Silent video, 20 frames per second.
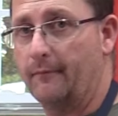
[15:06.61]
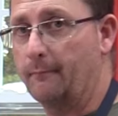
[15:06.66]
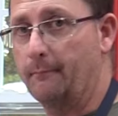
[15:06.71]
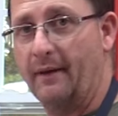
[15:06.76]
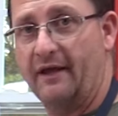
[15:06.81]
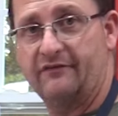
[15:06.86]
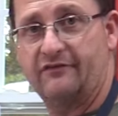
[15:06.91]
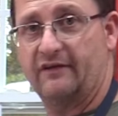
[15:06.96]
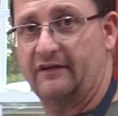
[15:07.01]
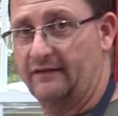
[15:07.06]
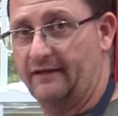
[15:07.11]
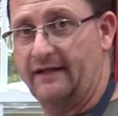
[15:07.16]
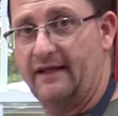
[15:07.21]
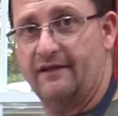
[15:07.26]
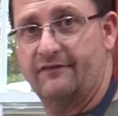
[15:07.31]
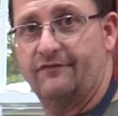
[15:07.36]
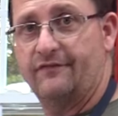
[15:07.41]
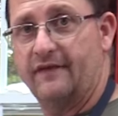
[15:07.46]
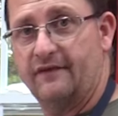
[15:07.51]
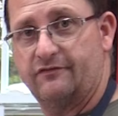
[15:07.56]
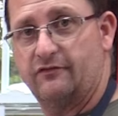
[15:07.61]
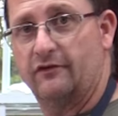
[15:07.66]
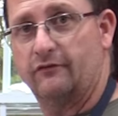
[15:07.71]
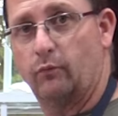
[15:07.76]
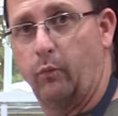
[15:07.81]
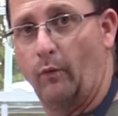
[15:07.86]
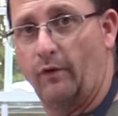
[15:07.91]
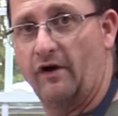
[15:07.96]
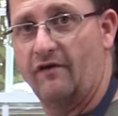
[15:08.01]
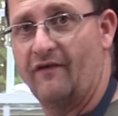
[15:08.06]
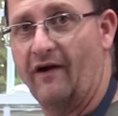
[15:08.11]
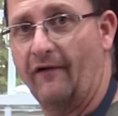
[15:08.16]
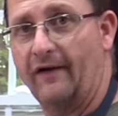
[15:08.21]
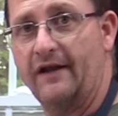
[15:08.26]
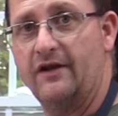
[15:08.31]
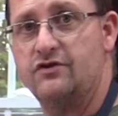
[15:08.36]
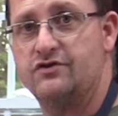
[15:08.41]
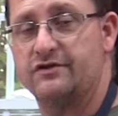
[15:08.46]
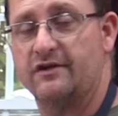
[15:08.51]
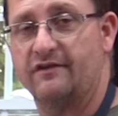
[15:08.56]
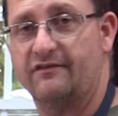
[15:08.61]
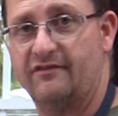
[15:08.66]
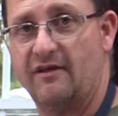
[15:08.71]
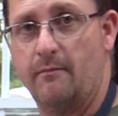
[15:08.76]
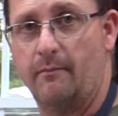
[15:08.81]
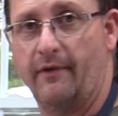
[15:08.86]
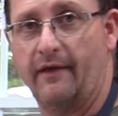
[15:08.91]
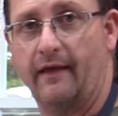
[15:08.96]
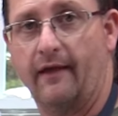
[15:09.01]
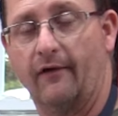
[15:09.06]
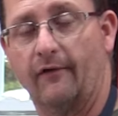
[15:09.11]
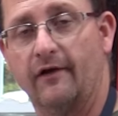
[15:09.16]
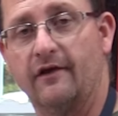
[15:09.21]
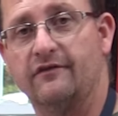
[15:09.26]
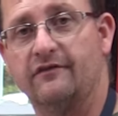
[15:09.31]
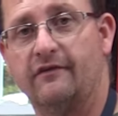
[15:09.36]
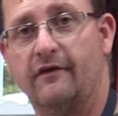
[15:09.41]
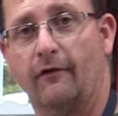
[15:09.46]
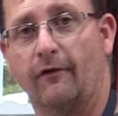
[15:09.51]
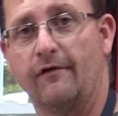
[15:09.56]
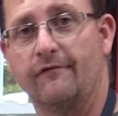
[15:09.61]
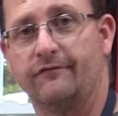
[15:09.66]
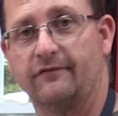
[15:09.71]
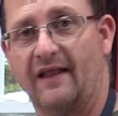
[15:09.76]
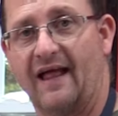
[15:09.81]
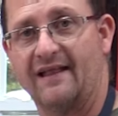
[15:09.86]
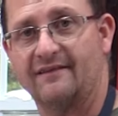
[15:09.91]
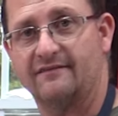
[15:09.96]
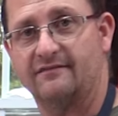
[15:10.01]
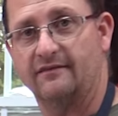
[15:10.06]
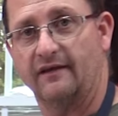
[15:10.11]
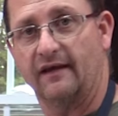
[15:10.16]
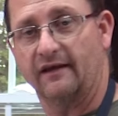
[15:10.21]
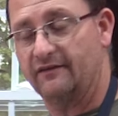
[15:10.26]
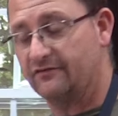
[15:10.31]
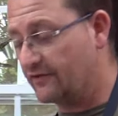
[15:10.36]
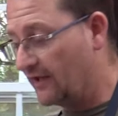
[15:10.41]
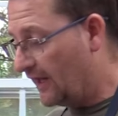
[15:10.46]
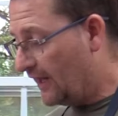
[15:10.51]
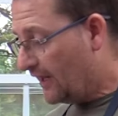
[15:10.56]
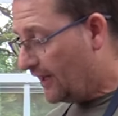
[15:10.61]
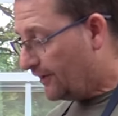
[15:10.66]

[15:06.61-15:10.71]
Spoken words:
Basically, this is one of our engine assembly areas here at Flat 6.